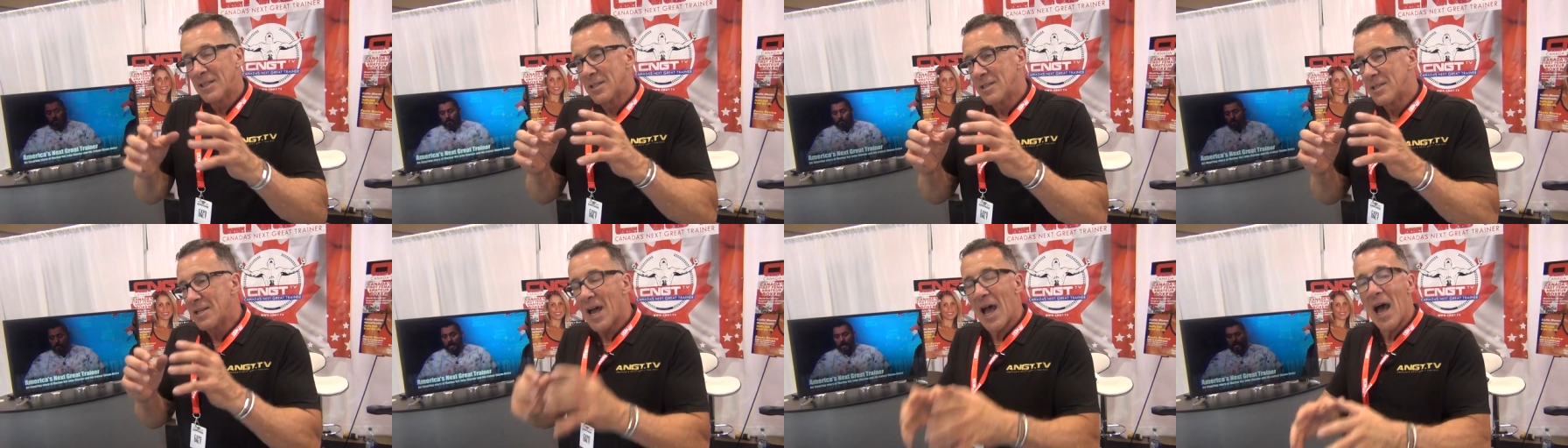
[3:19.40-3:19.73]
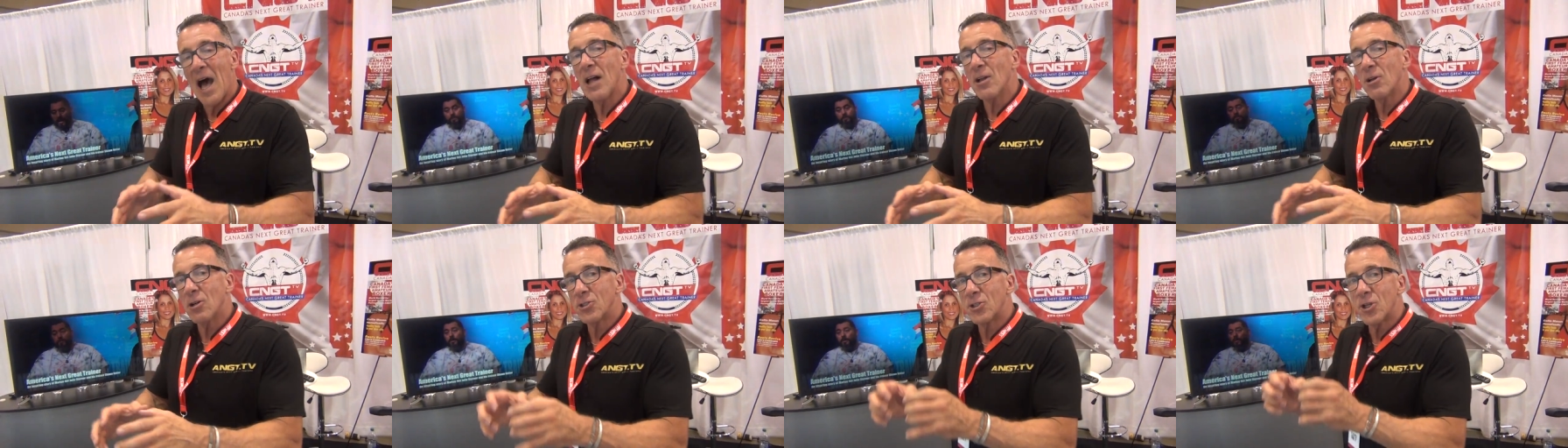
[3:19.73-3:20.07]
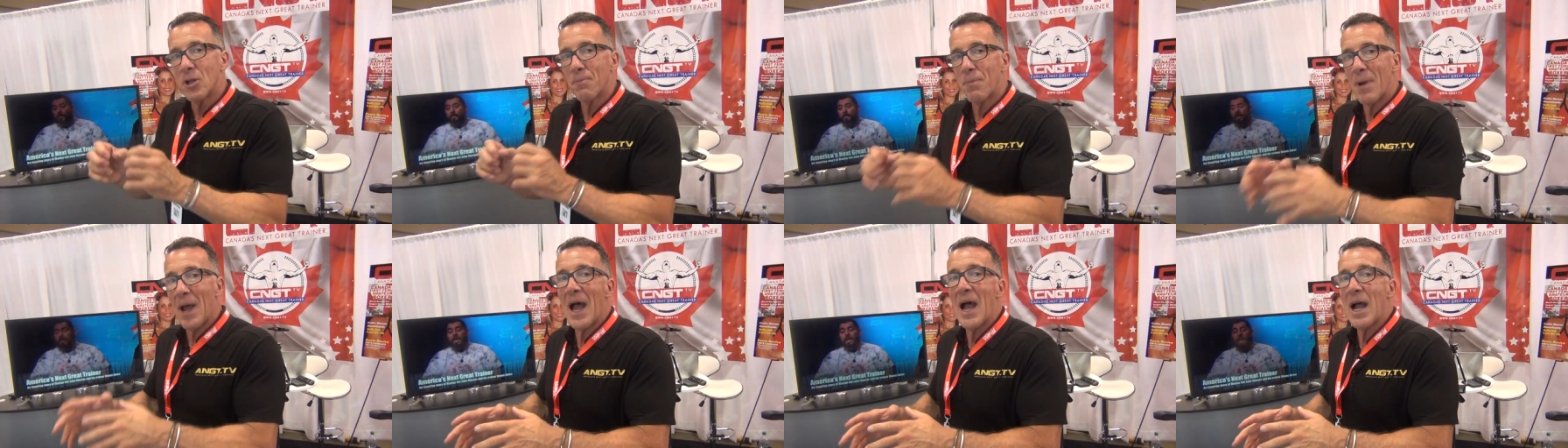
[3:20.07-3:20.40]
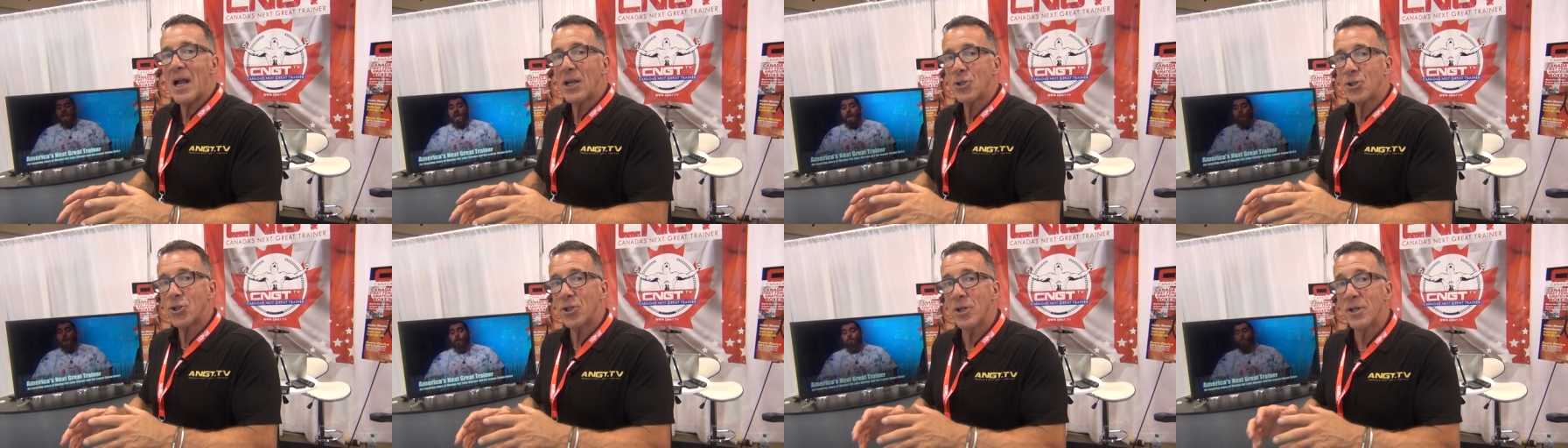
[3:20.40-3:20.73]
knowledge and
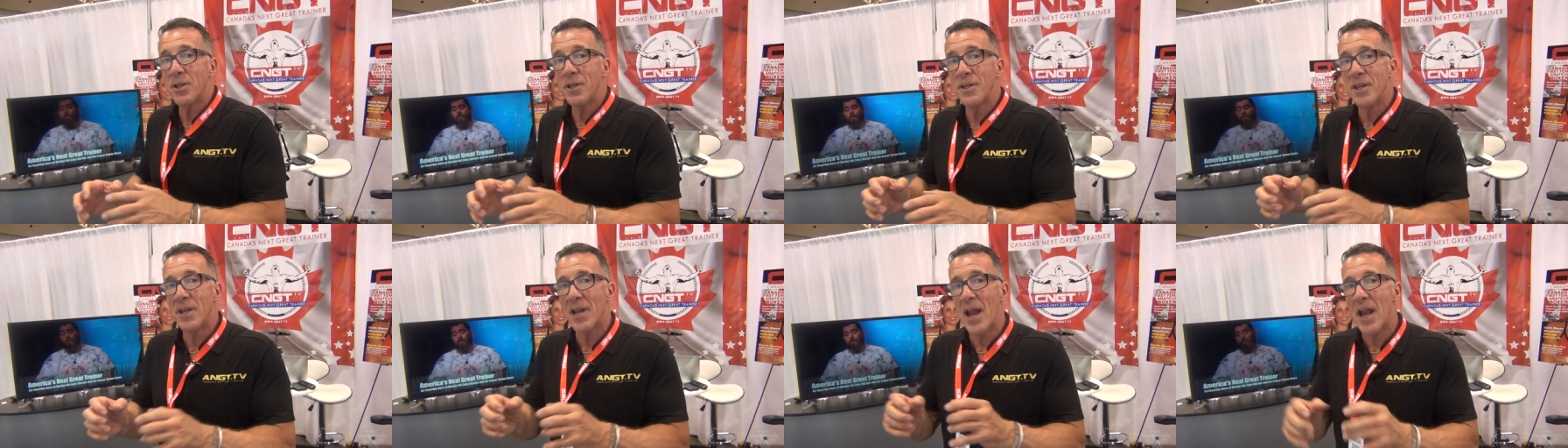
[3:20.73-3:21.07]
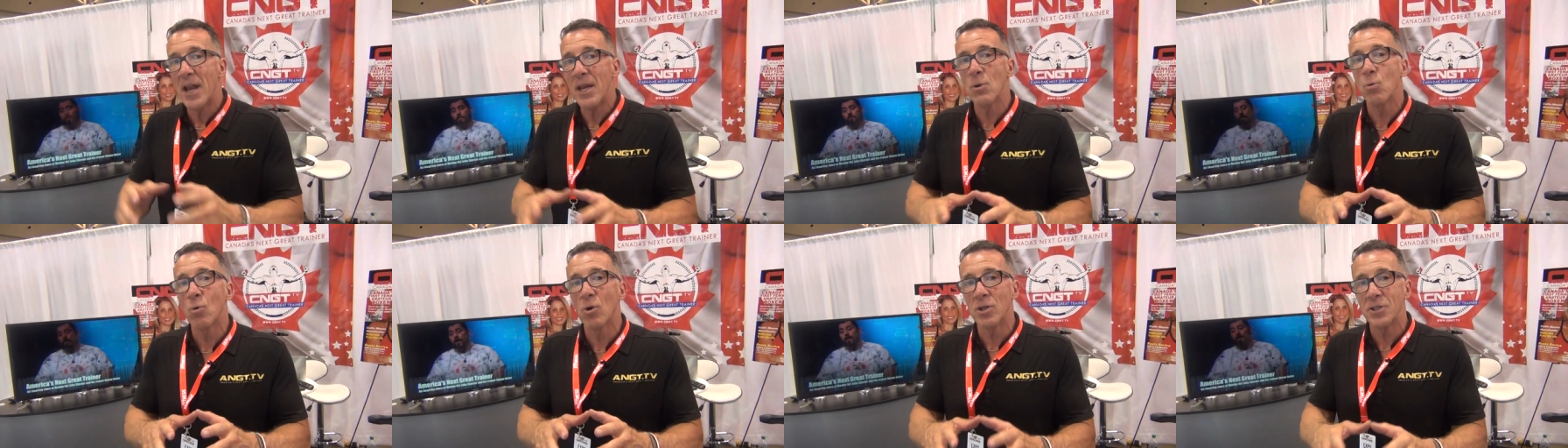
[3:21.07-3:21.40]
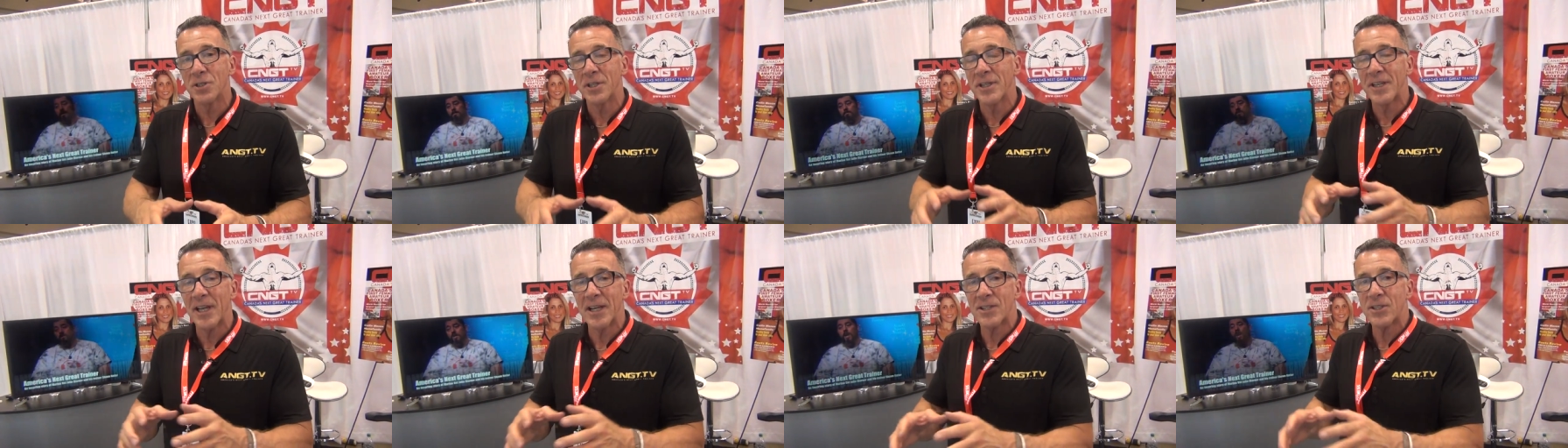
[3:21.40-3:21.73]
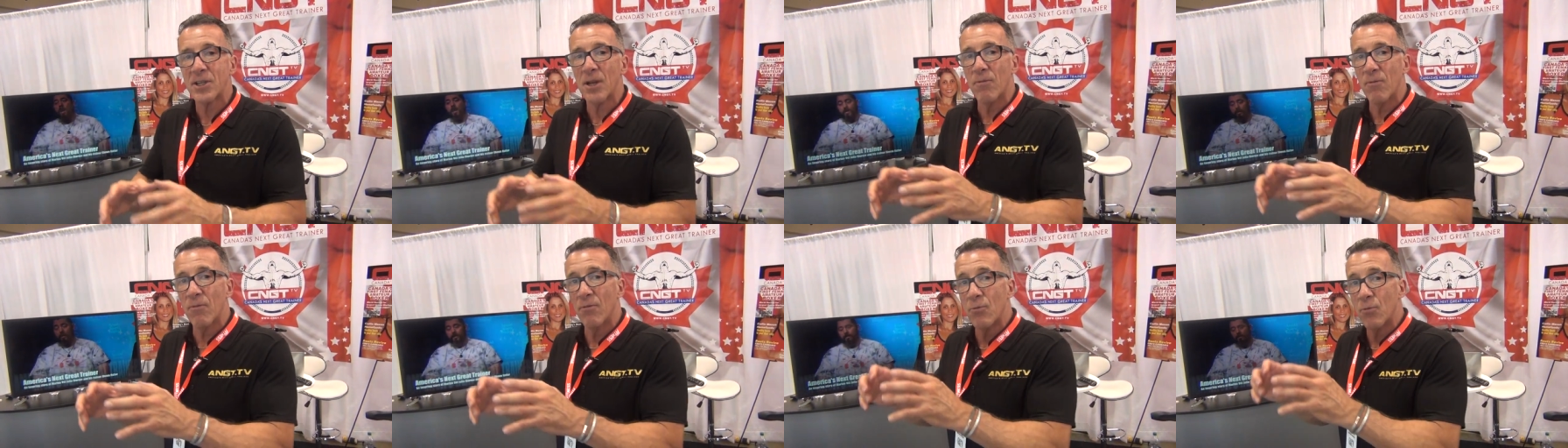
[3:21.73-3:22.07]
passion than anyone to get
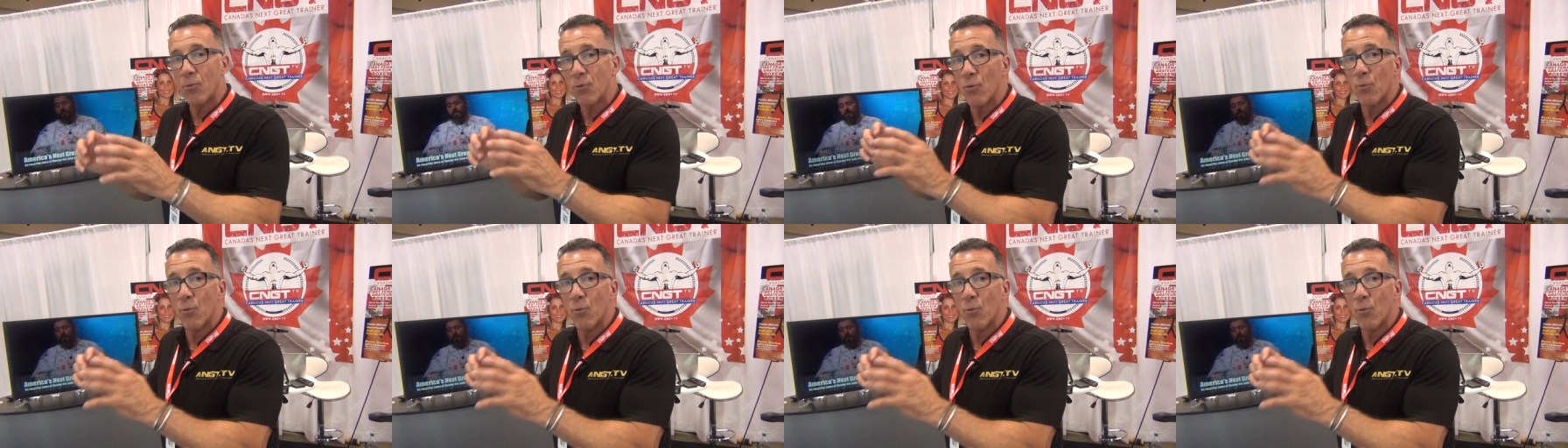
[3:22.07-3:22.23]
someone